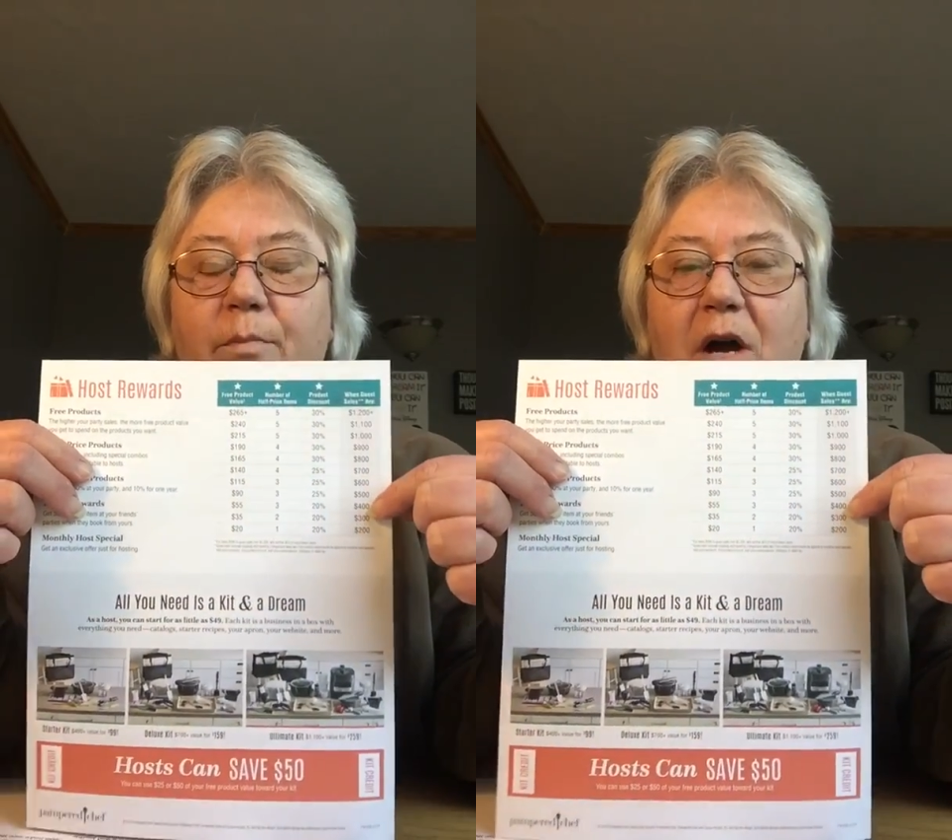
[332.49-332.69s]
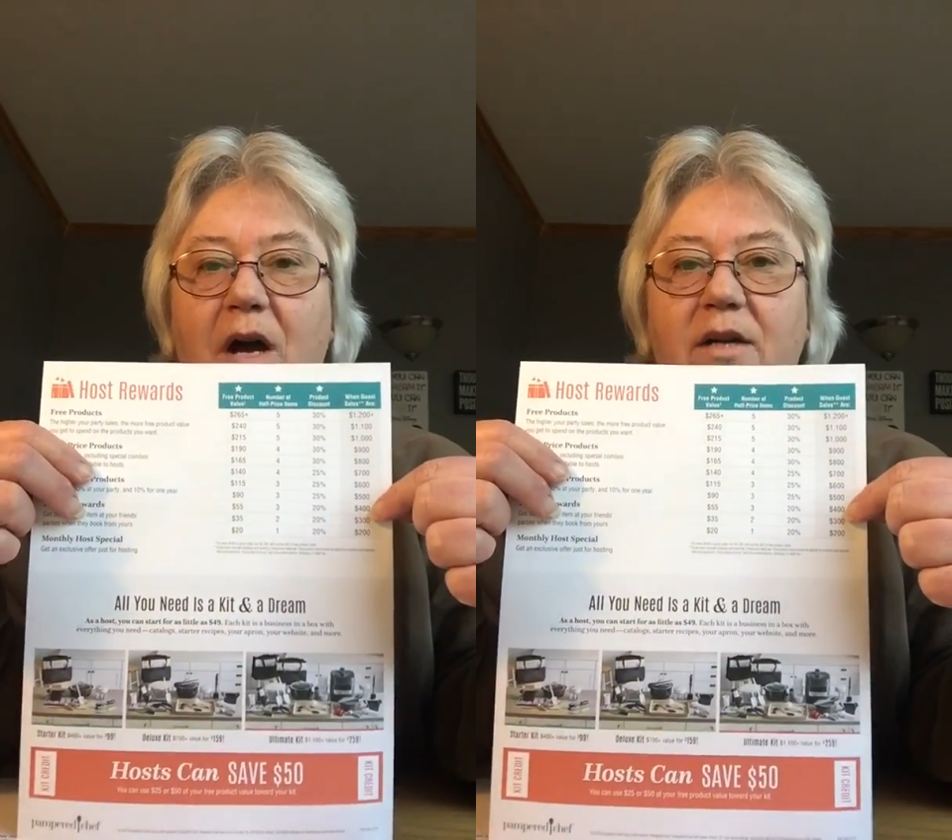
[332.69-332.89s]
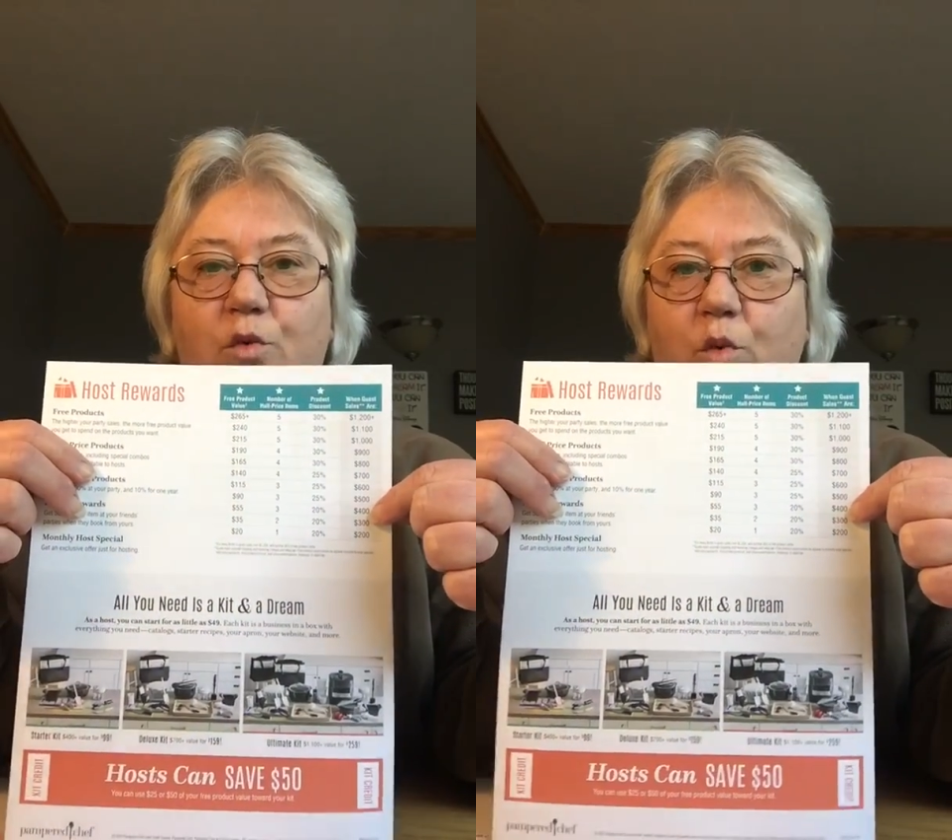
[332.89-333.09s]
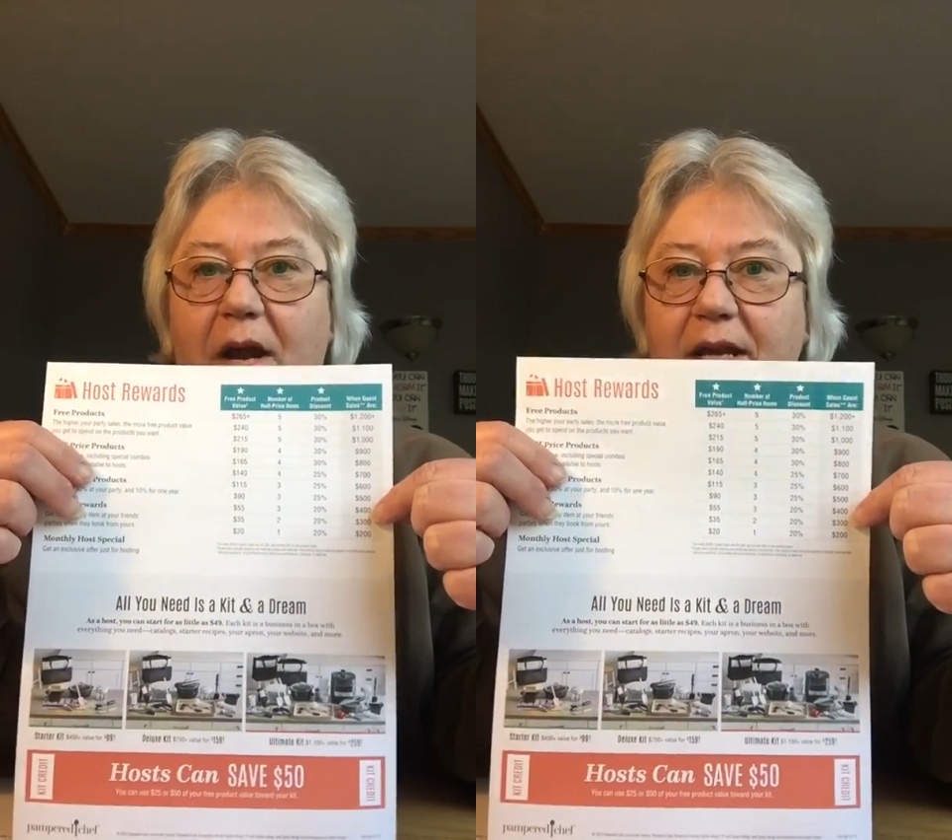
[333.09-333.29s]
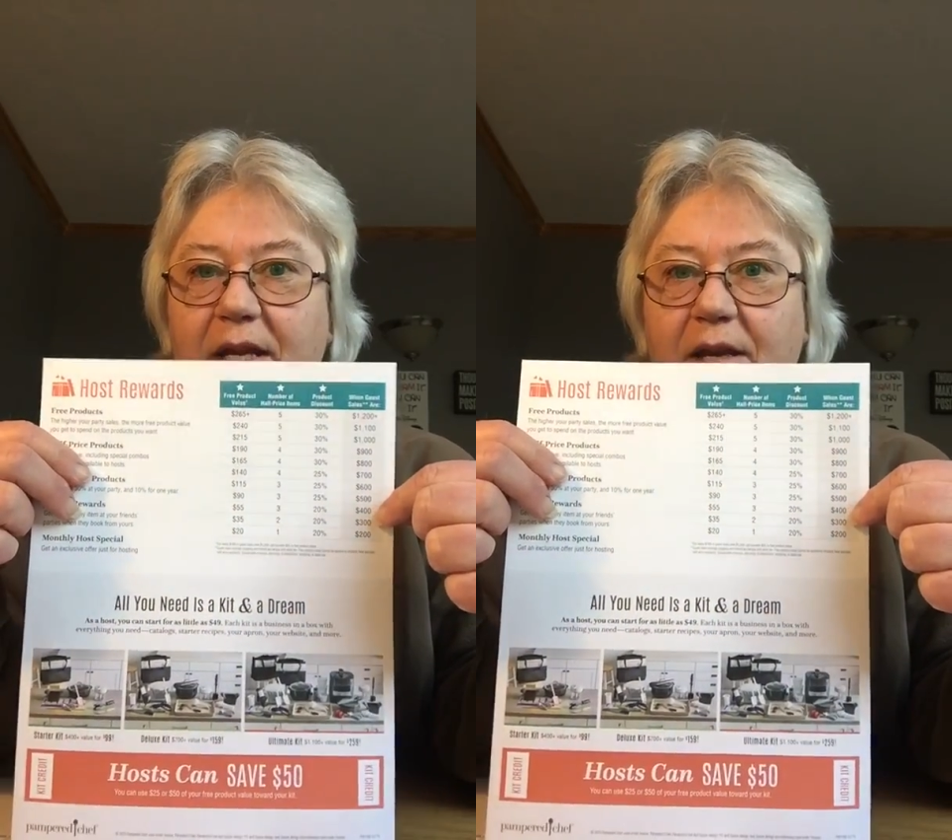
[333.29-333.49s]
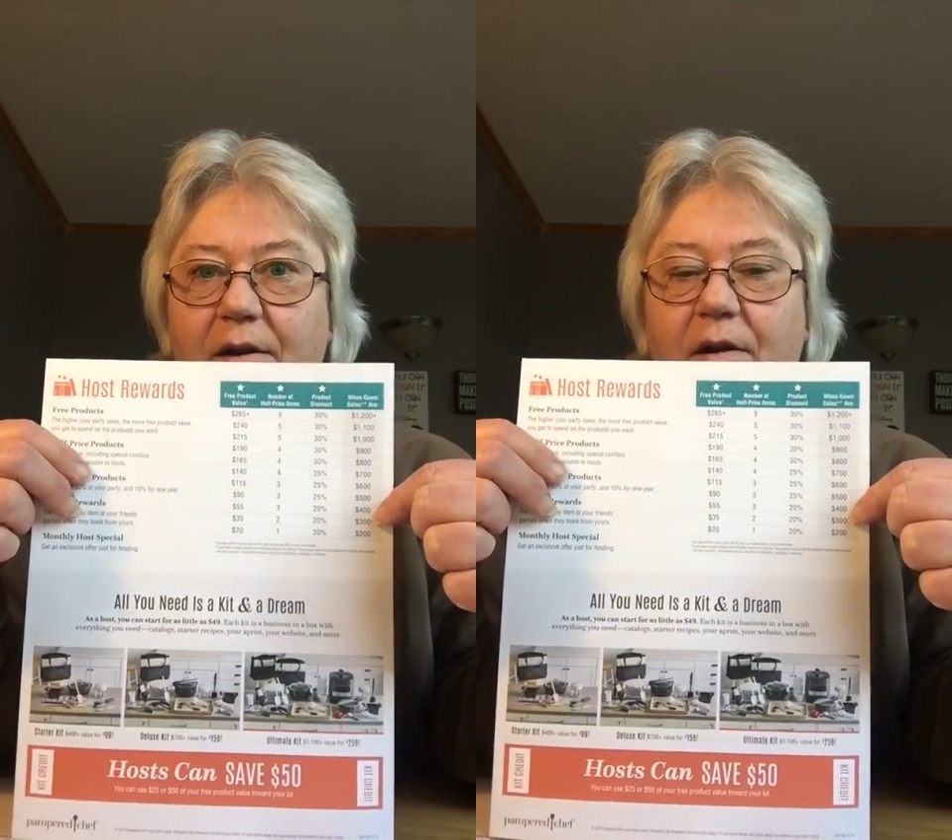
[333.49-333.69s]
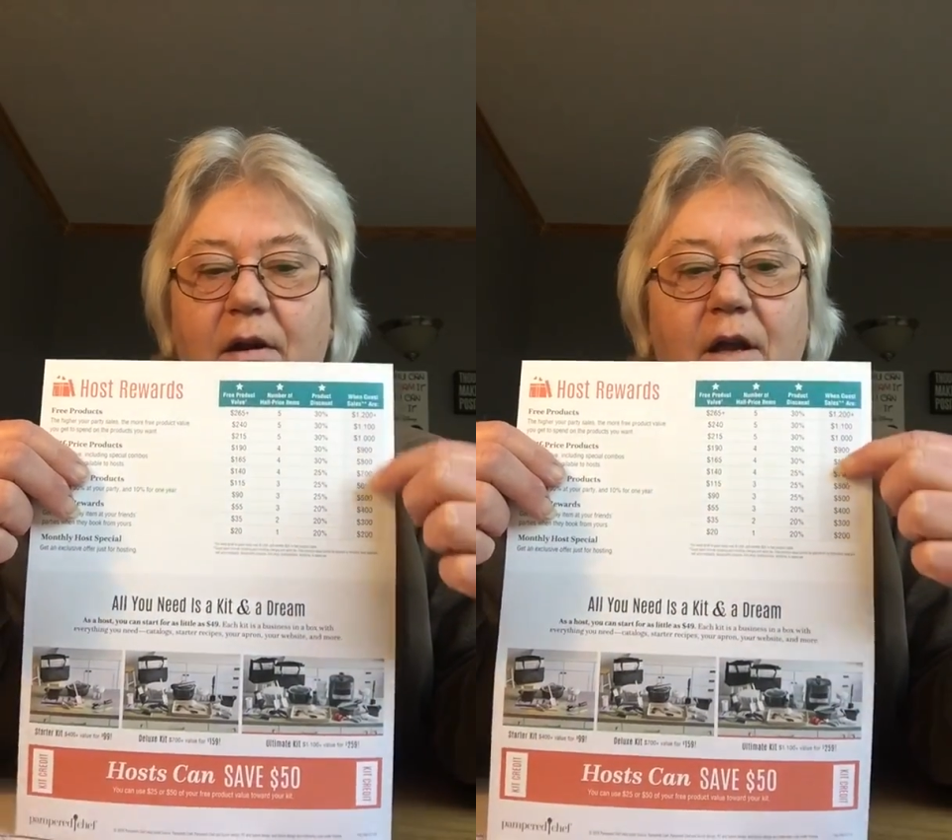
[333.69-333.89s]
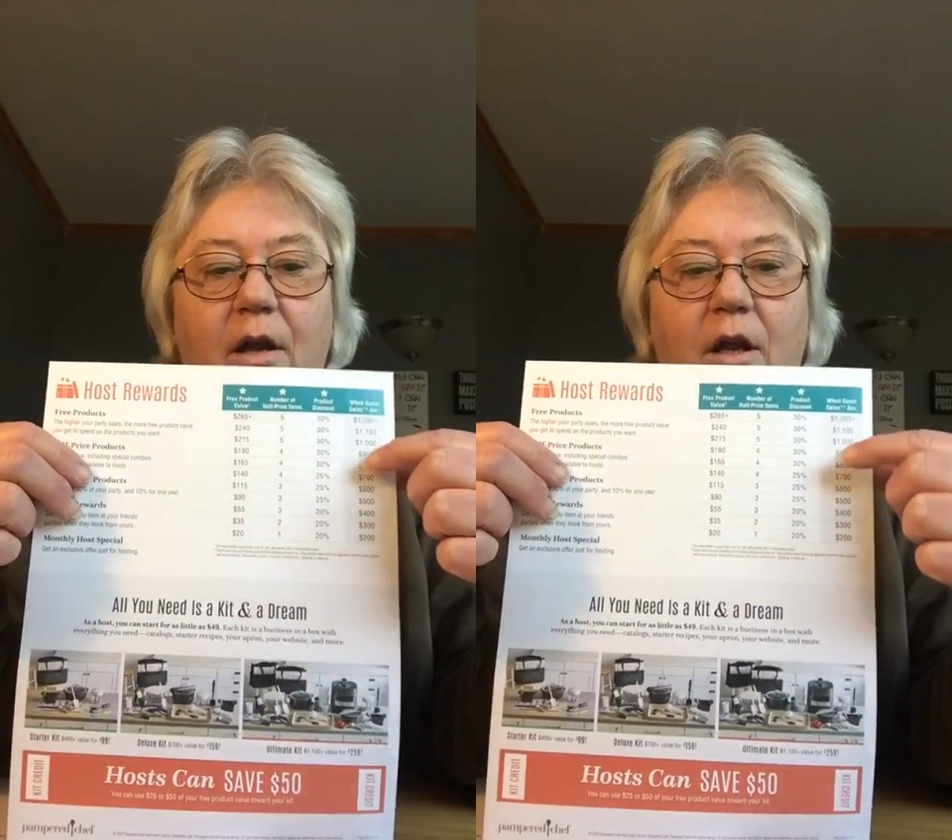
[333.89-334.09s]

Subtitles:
box right here